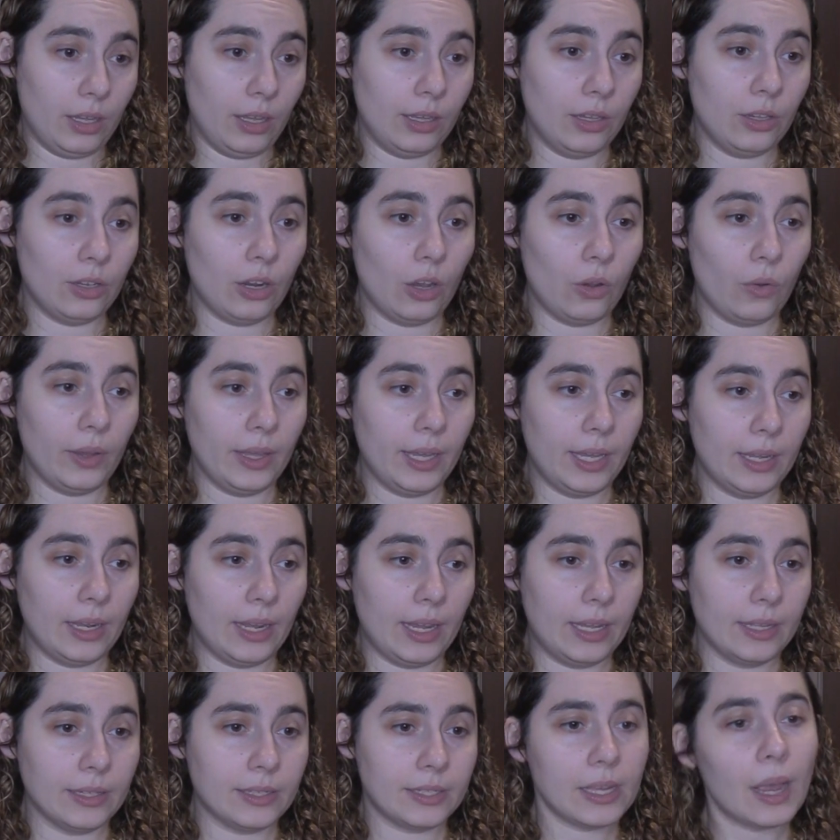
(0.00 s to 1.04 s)
You know,
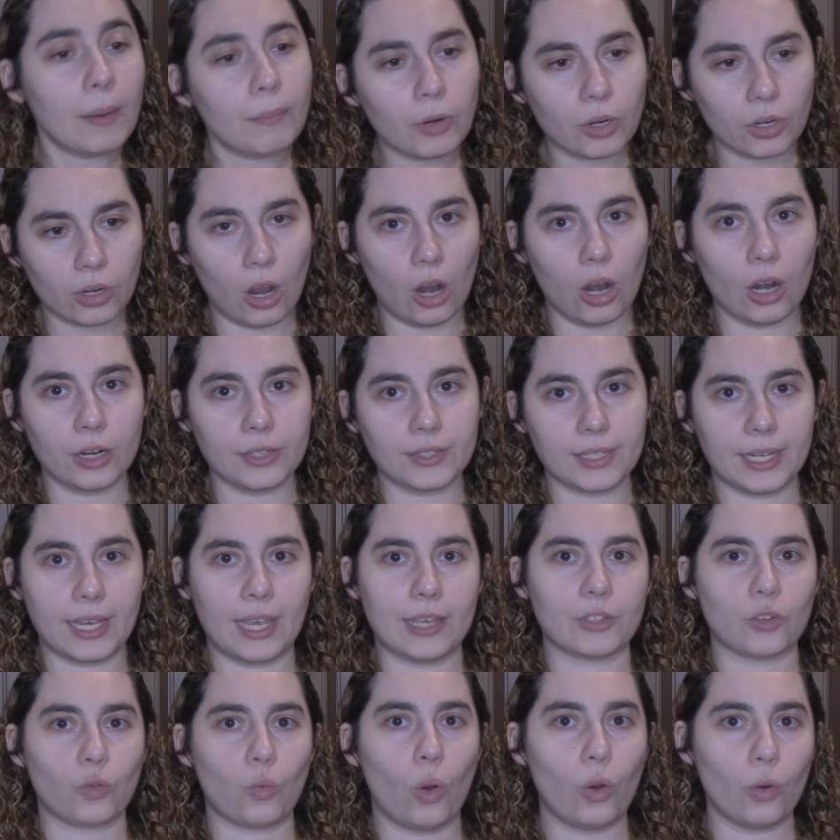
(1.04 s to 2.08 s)
in some regards, I
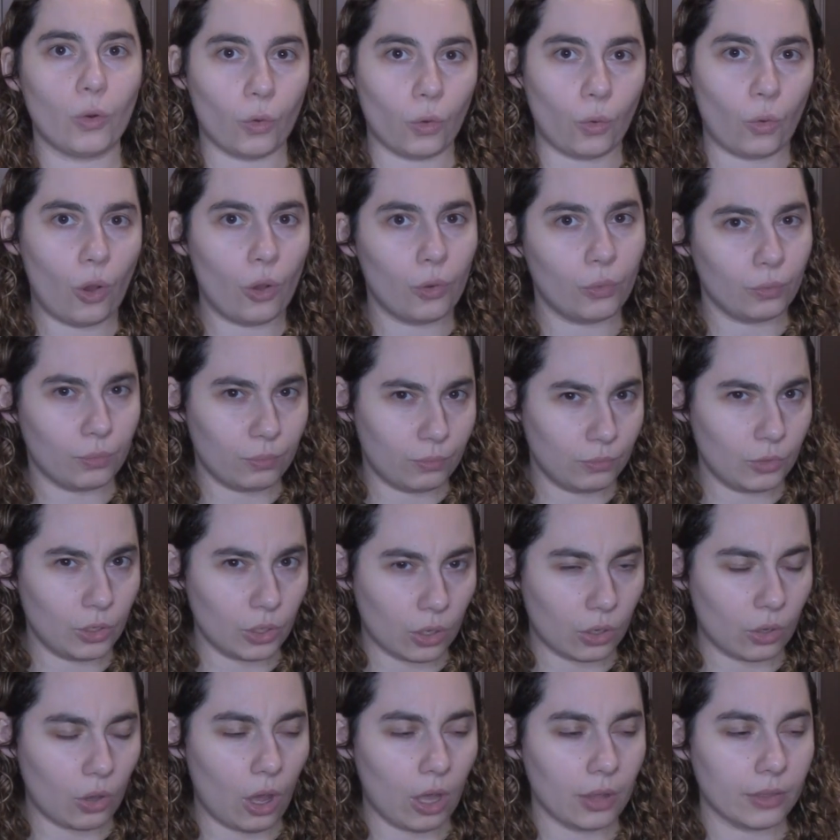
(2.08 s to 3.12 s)
guess, quote unquote,
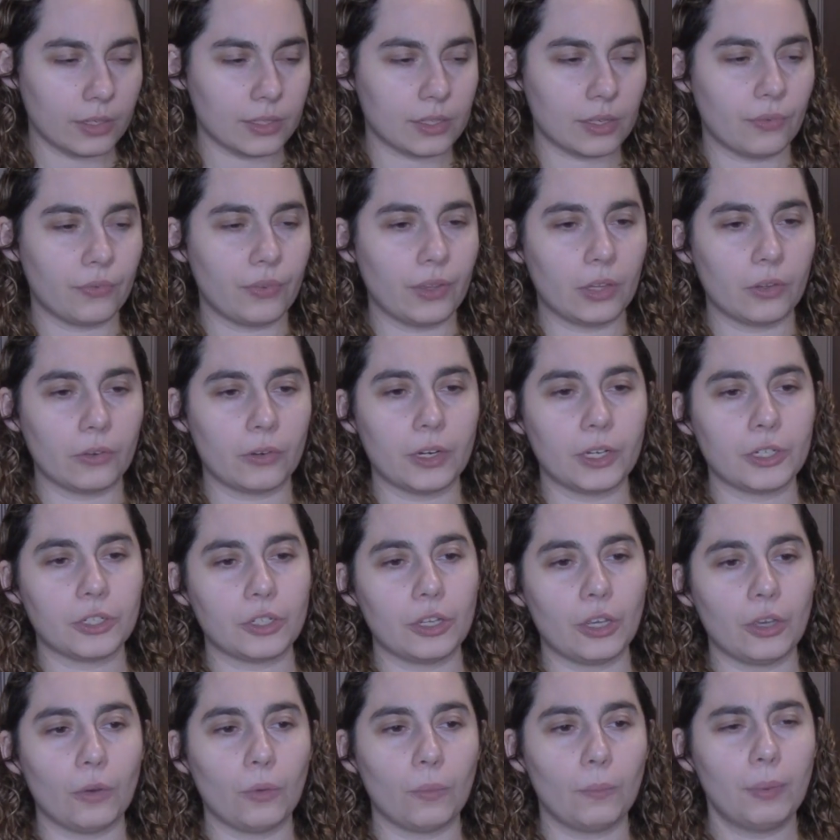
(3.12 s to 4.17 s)
you could call this a filler
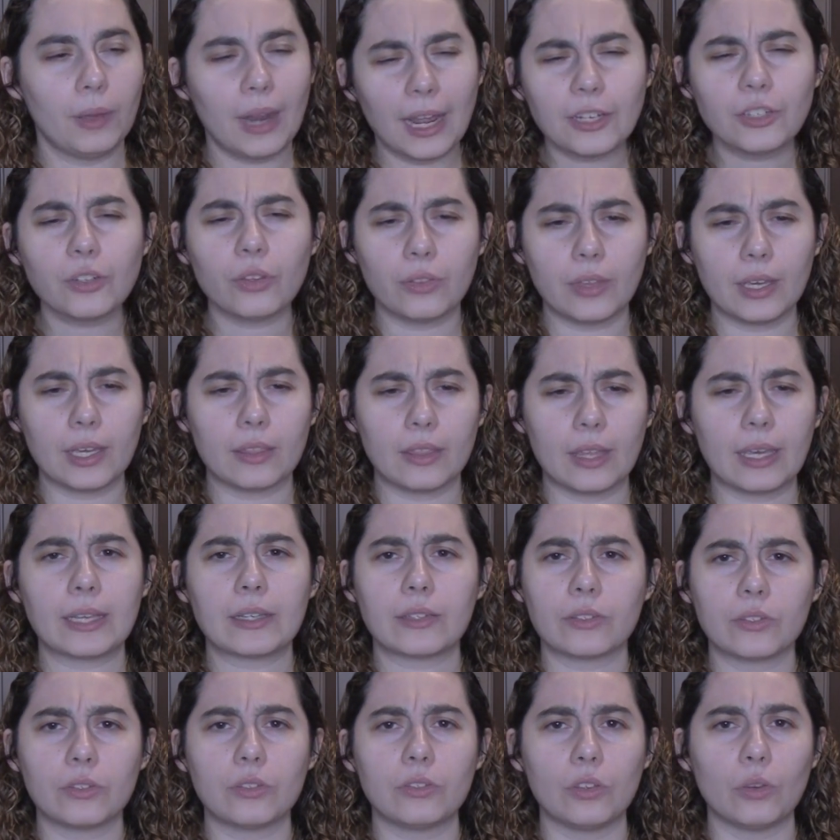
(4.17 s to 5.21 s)
issue, but I do think
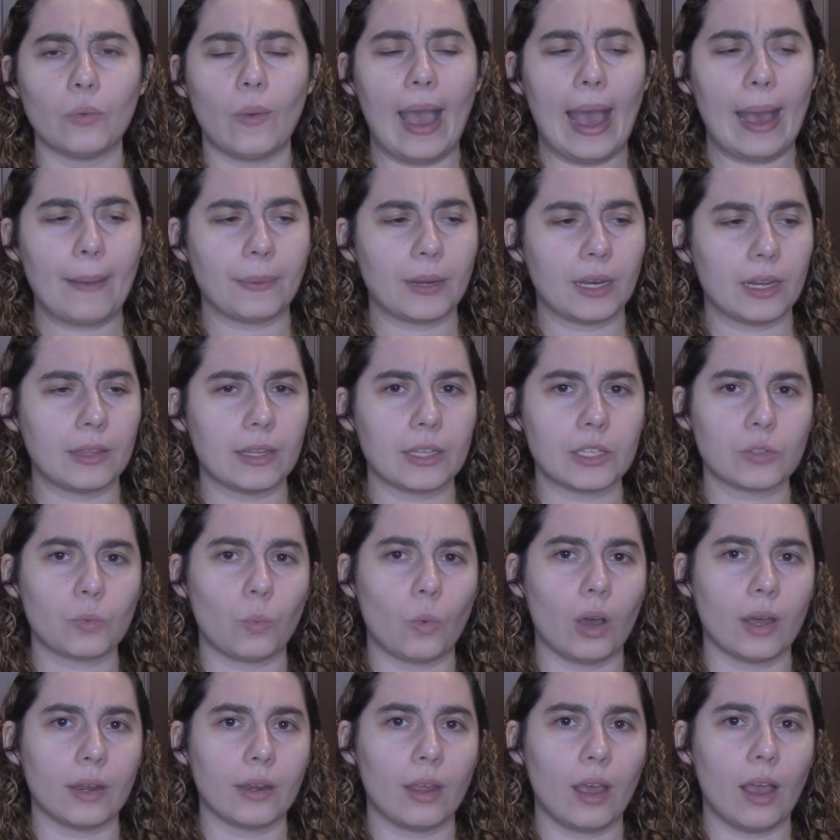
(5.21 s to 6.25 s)
things do happen in
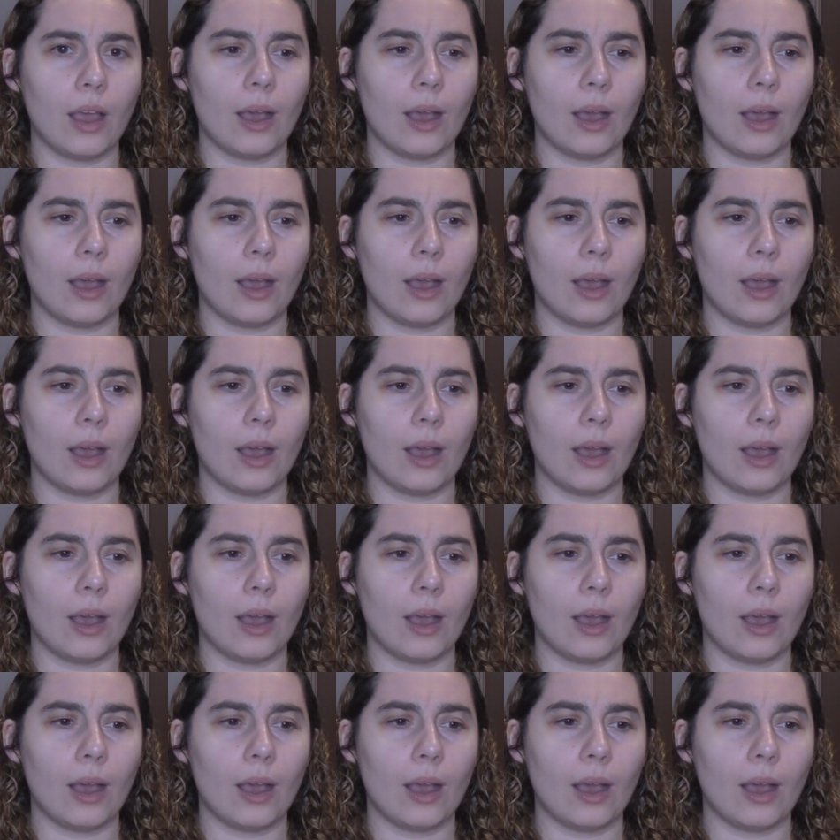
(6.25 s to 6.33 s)
this one.